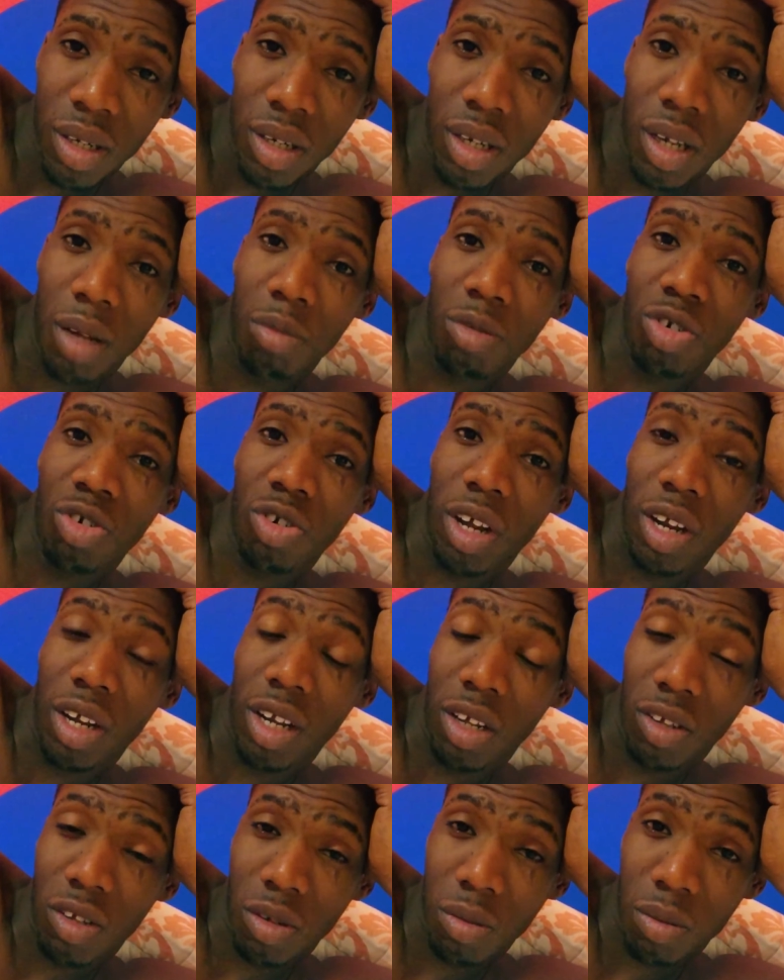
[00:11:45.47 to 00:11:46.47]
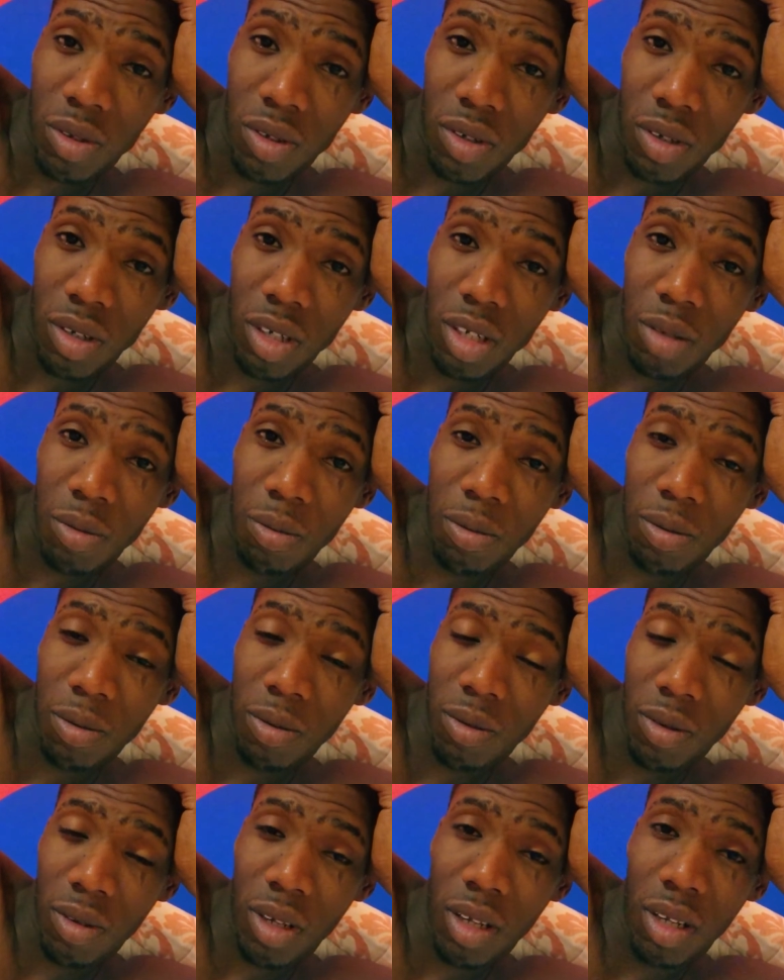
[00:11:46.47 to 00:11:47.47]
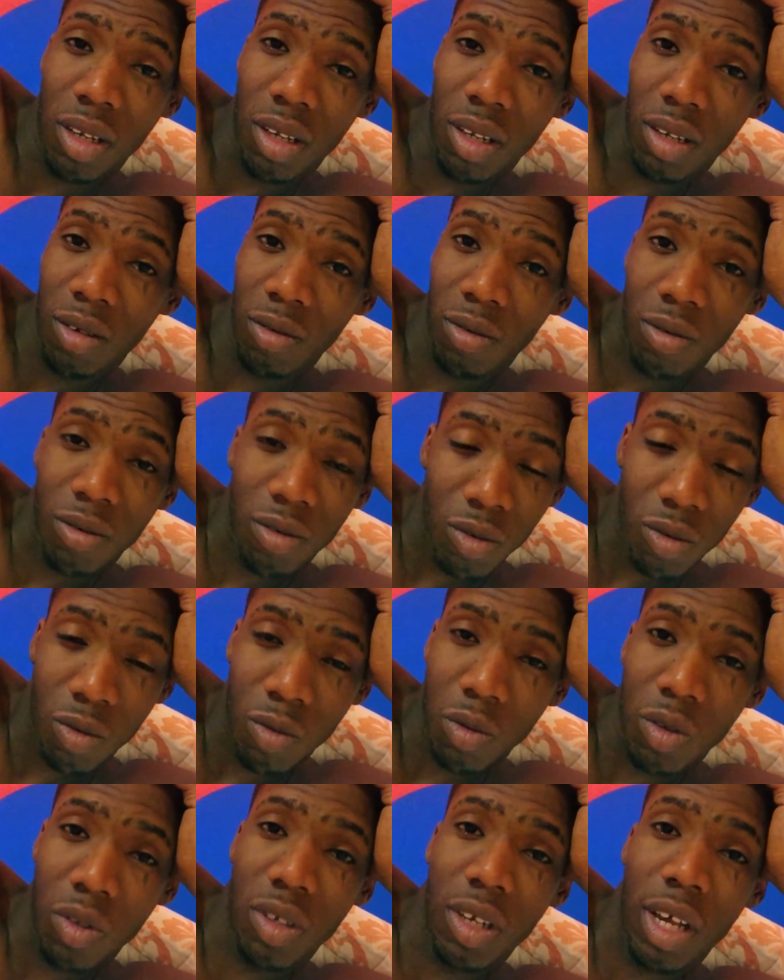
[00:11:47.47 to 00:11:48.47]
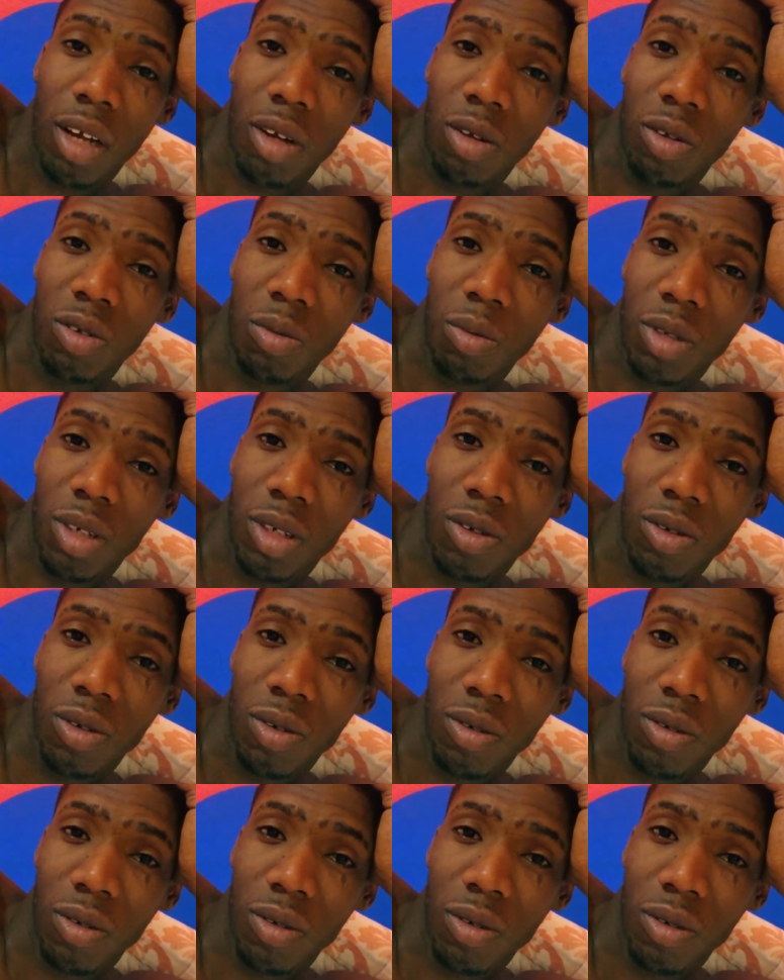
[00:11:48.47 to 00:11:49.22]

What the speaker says: I'm gonna try to get some sleep, and then we'll tackle tomorrow.